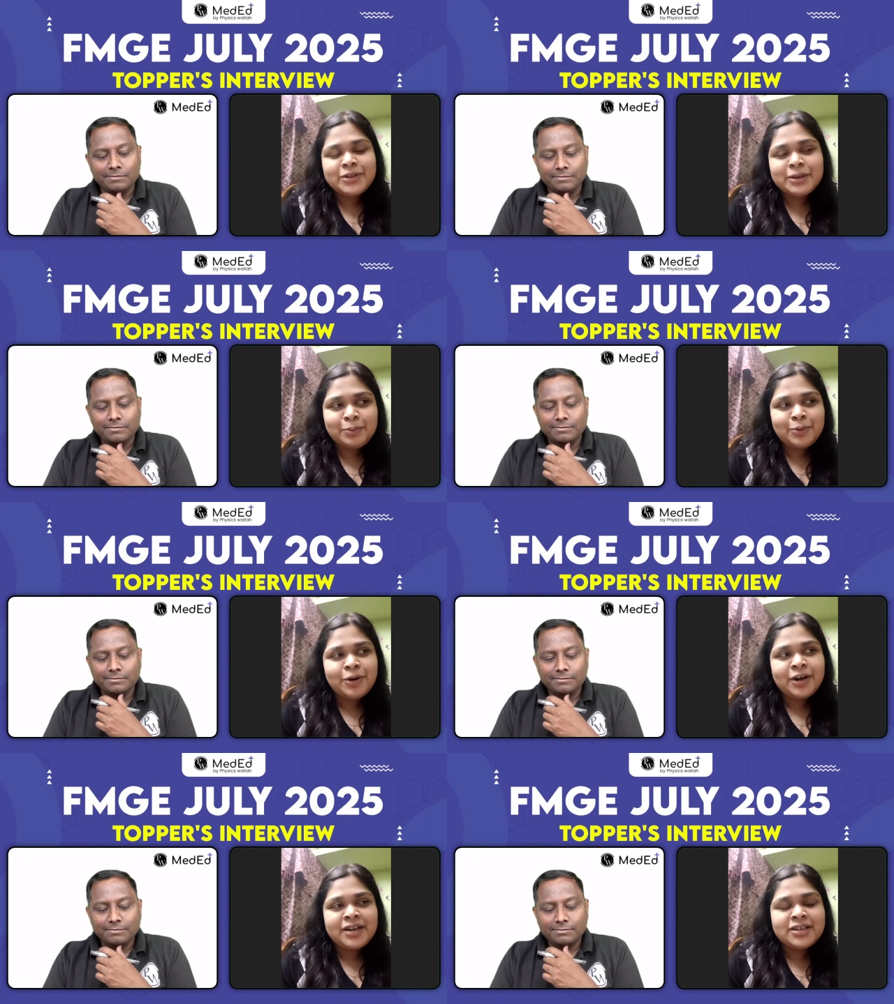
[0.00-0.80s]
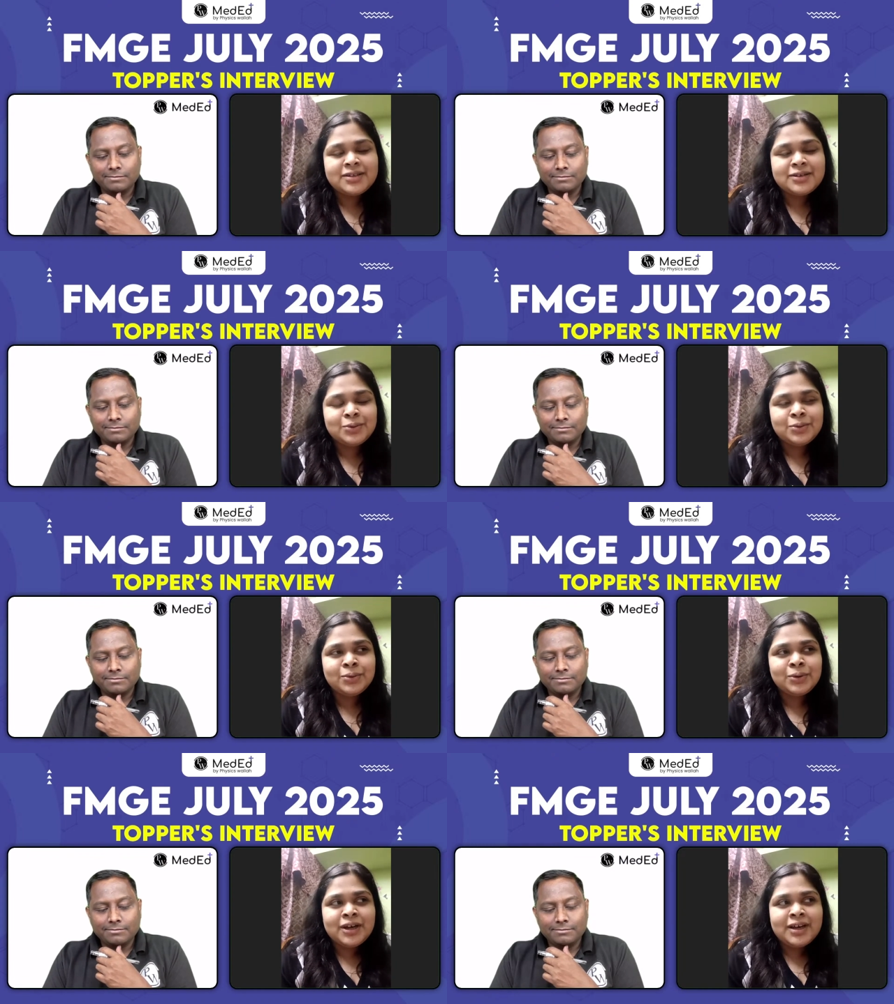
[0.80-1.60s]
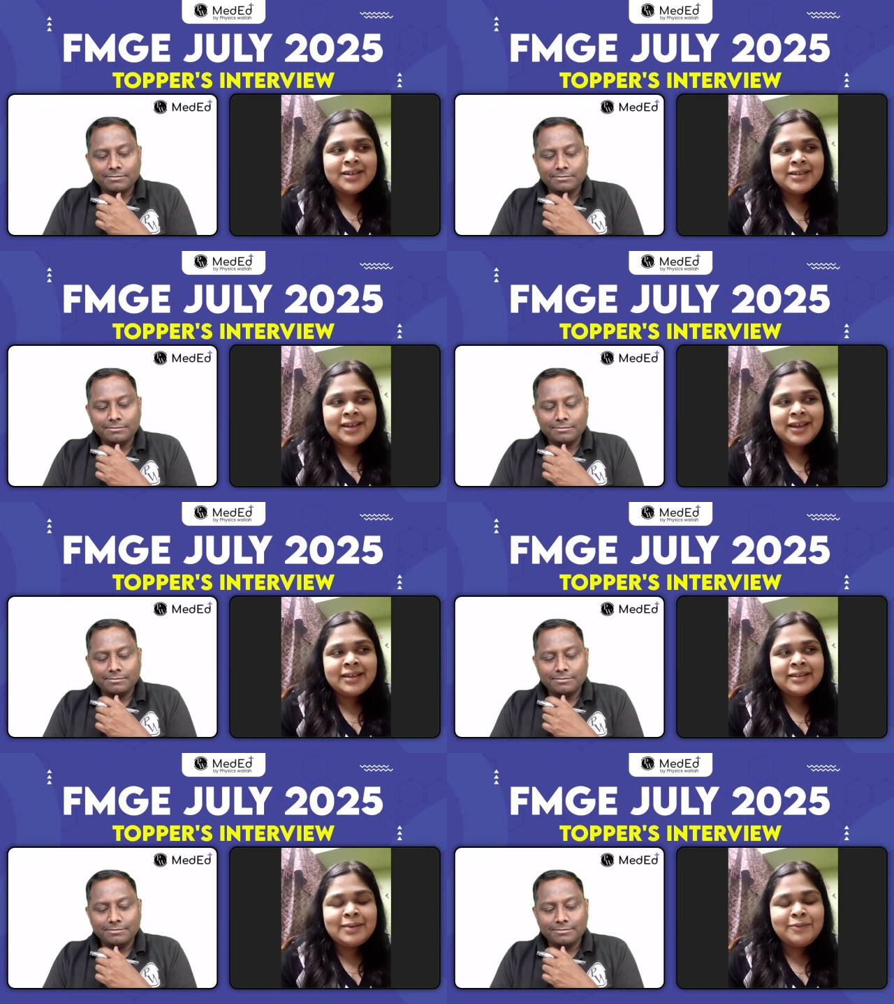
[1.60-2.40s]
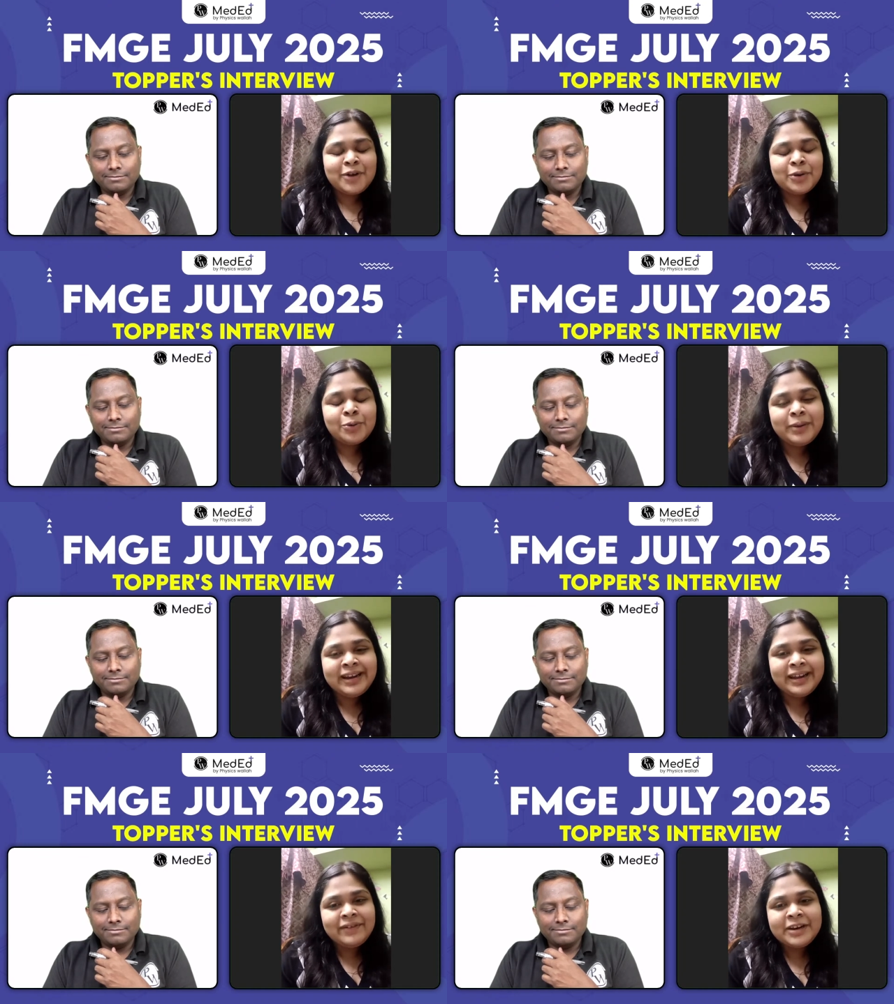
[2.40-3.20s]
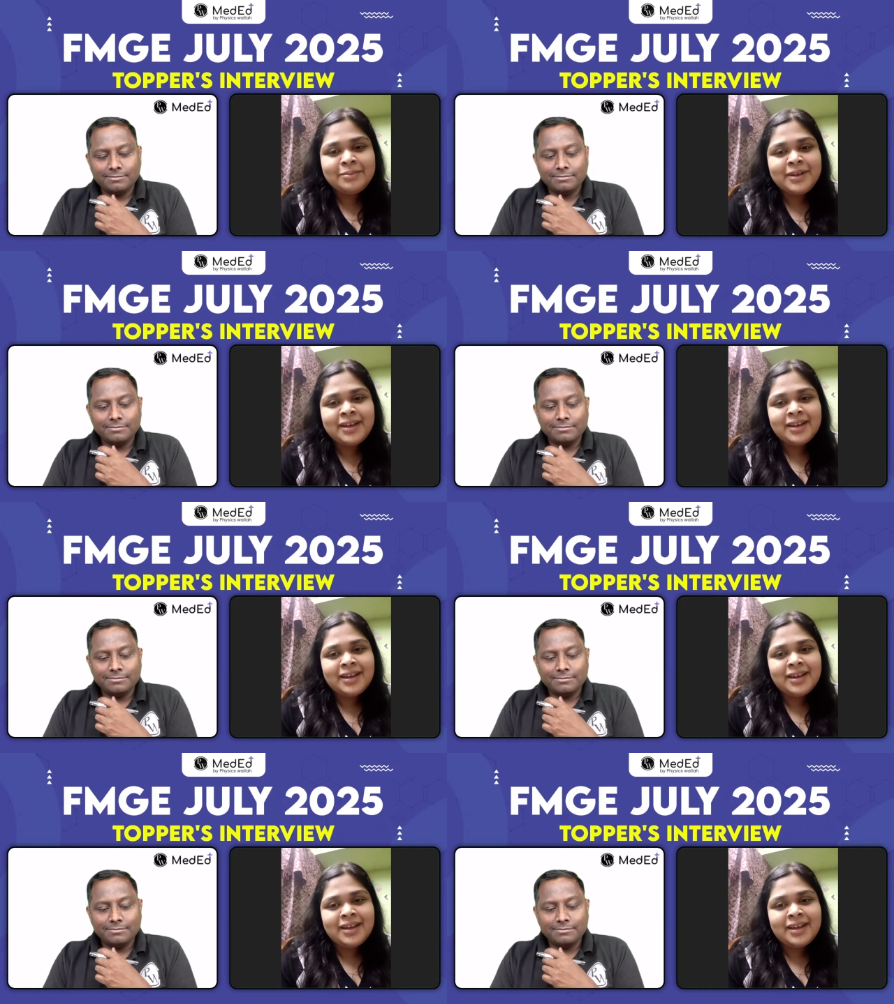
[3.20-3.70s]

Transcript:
Speaker 1: support and just to say someone who believed in me.